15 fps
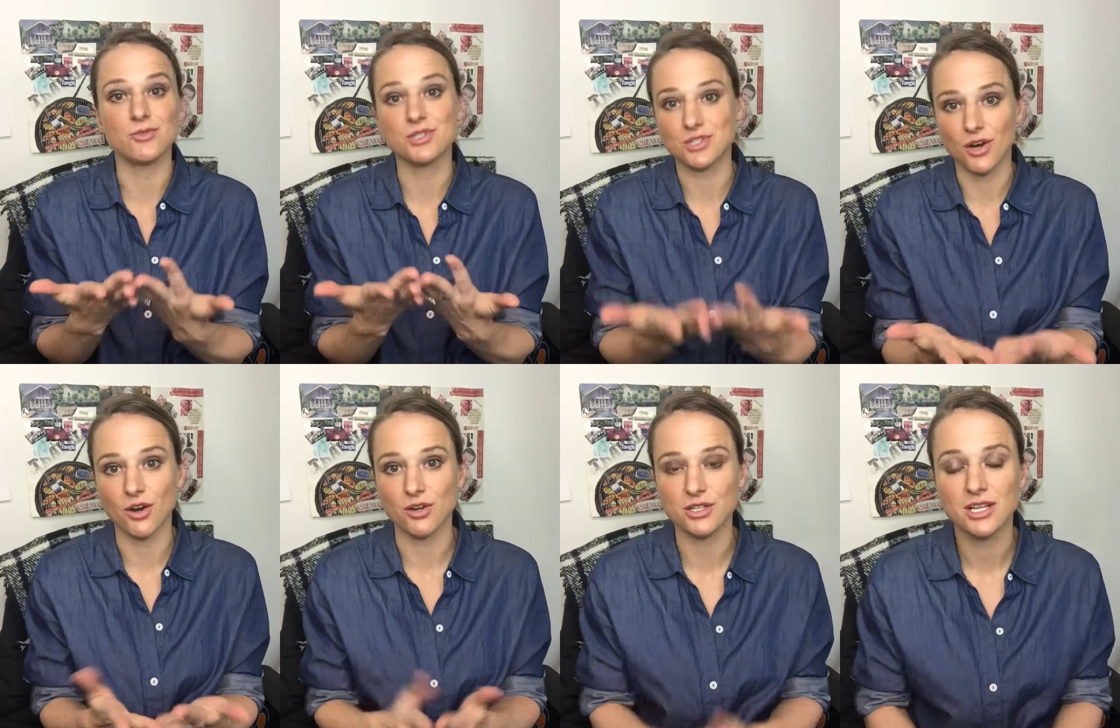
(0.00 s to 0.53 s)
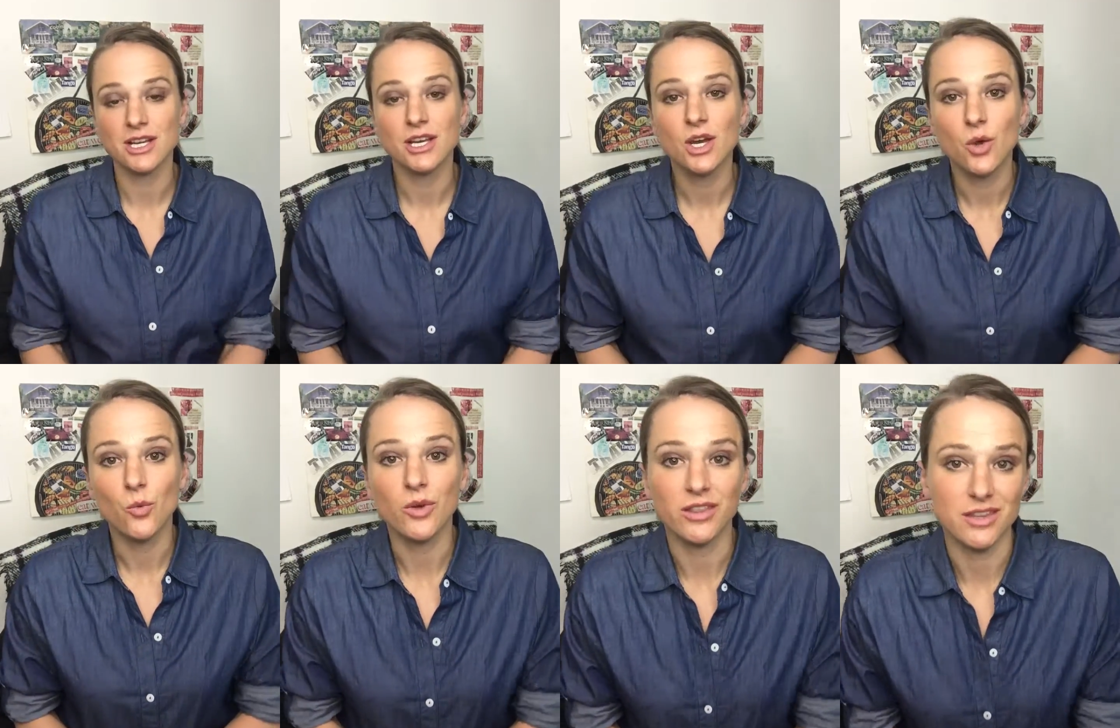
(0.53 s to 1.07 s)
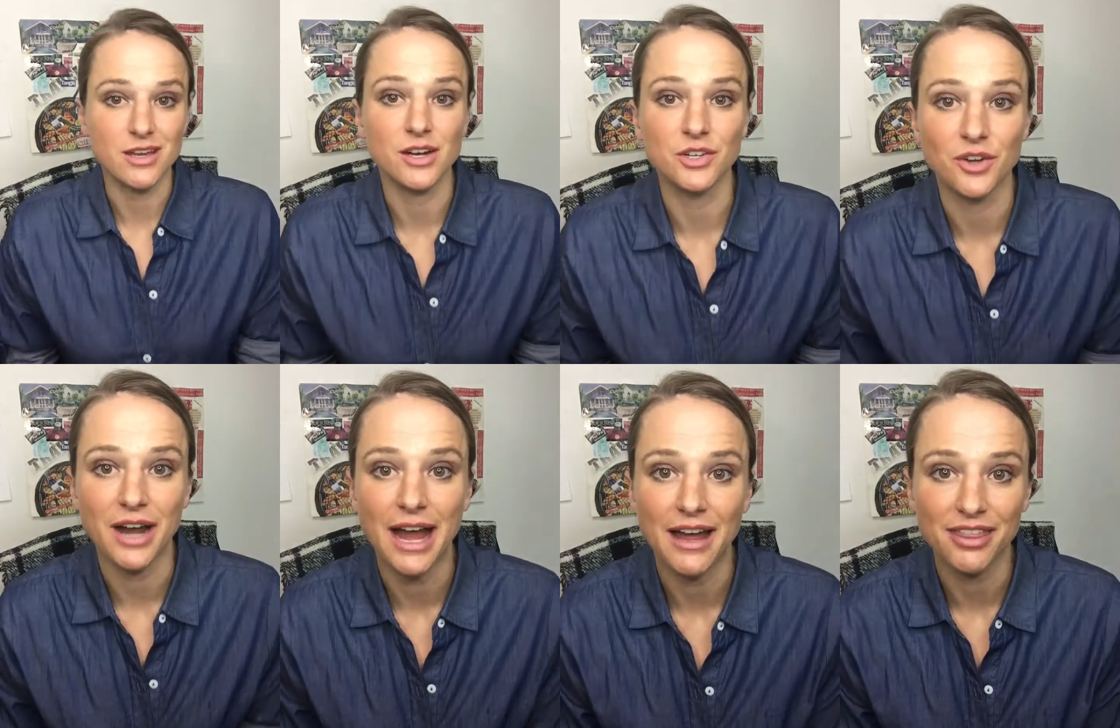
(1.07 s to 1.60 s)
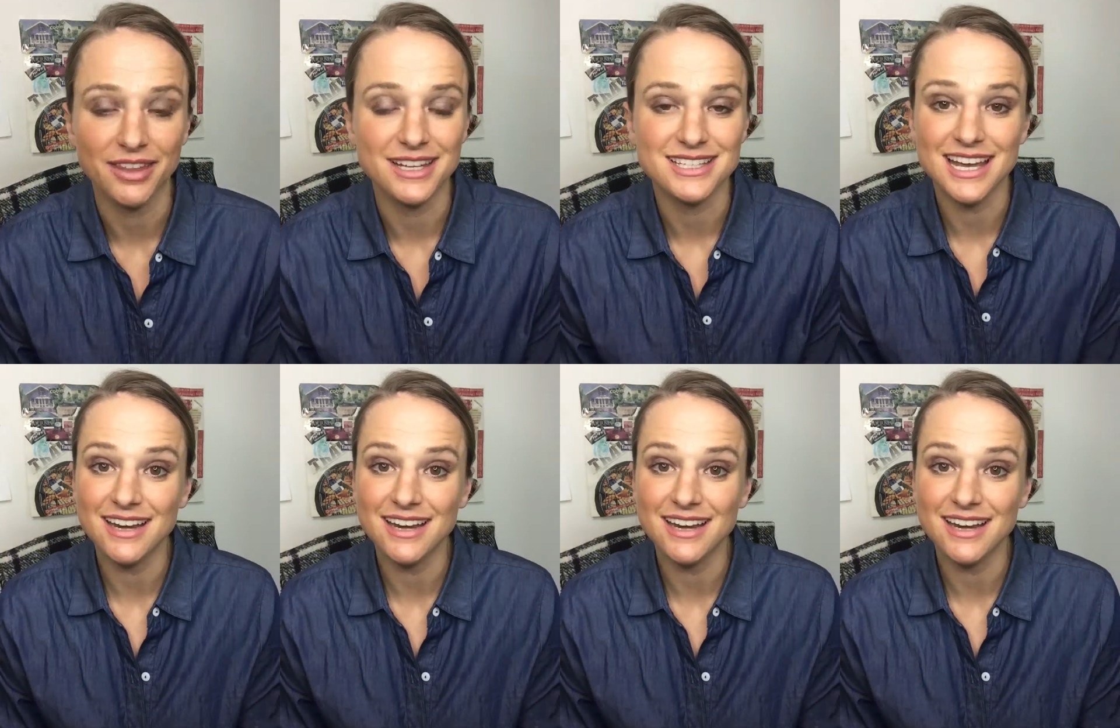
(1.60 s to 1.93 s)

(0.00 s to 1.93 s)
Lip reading: start with younger athletes.